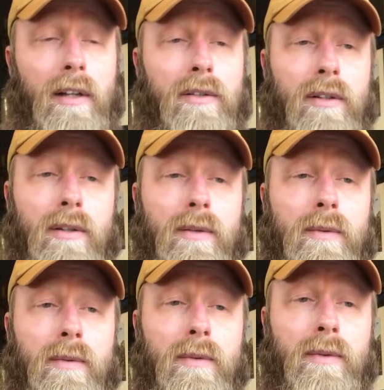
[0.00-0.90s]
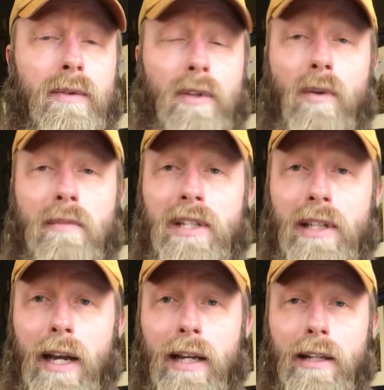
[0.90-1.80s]
So don't miss
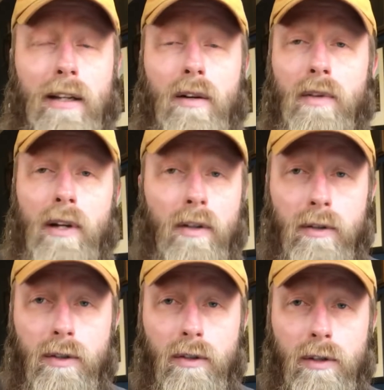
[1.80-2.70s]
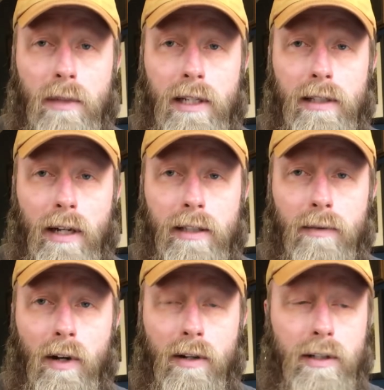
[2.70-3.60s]
that. Get over there on those social media sites
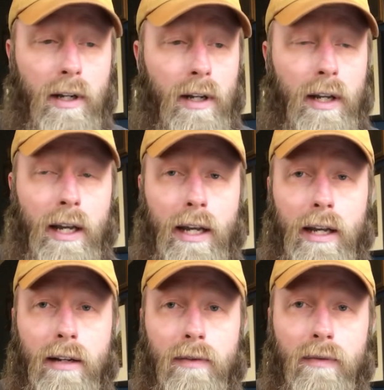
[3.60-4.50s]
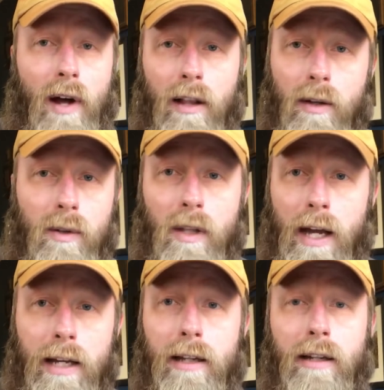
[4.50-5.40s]
of ours and follow,
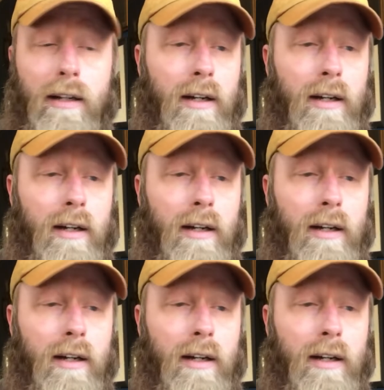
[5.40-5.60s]
like,